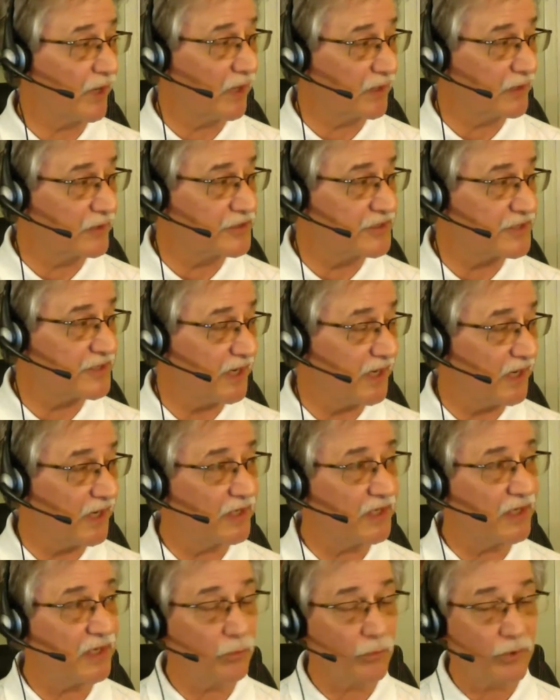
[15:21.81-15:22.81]

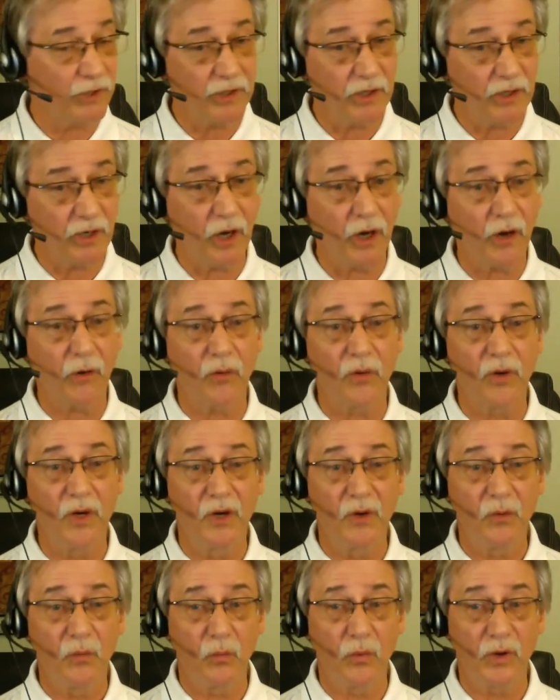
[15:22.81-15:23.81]
understand and we know
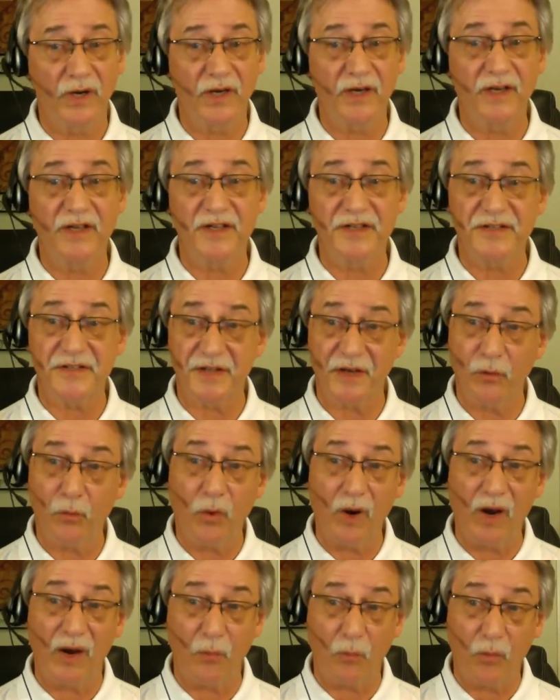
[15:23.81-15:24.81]
what it is they
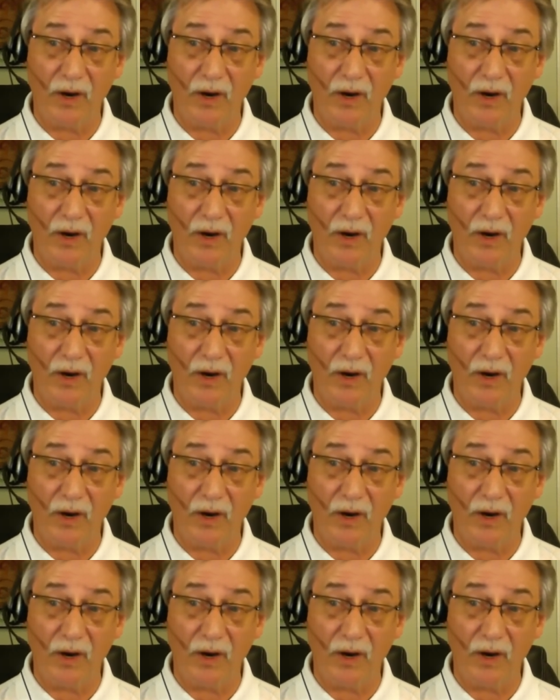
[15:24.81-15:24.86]
want,